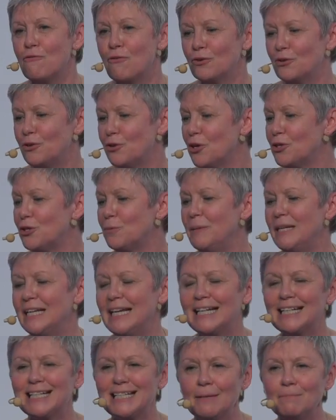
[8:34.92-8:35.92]
for just
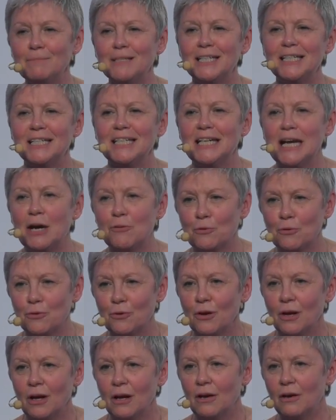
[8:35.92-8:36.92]
being accepted in
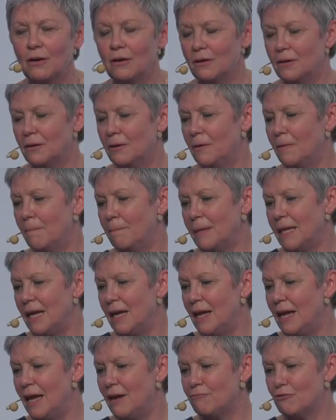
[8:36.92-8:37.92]
our uh,
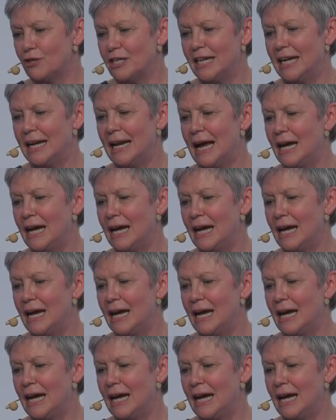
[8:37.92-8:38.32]
everyday